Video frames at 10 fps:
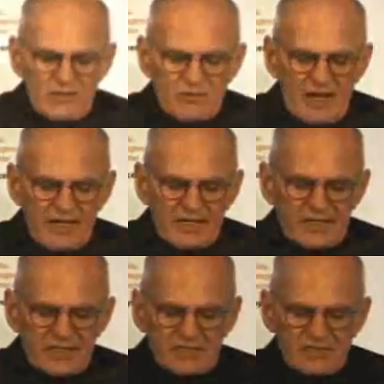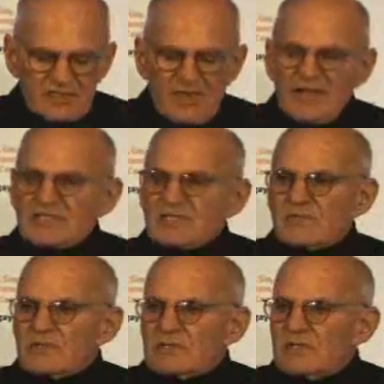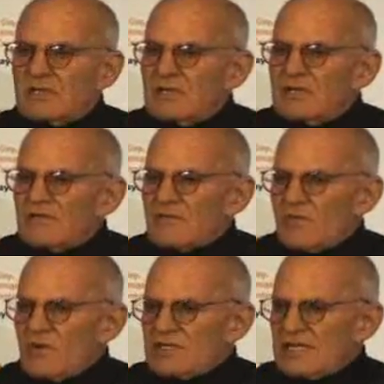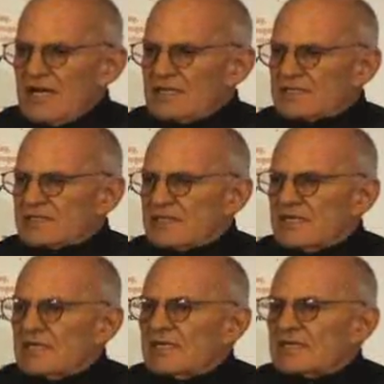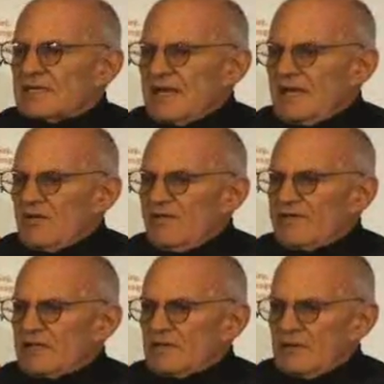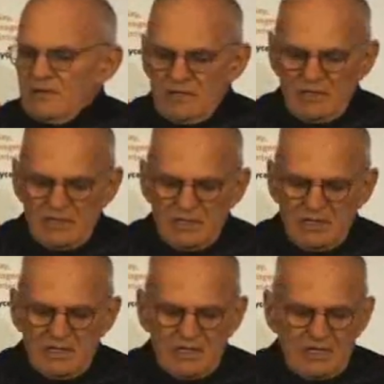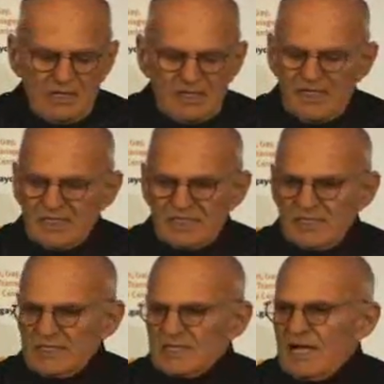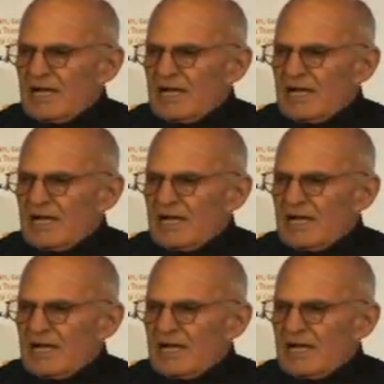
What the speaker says: Reagan is responsible for more deaths than Adolf Hitler. This is not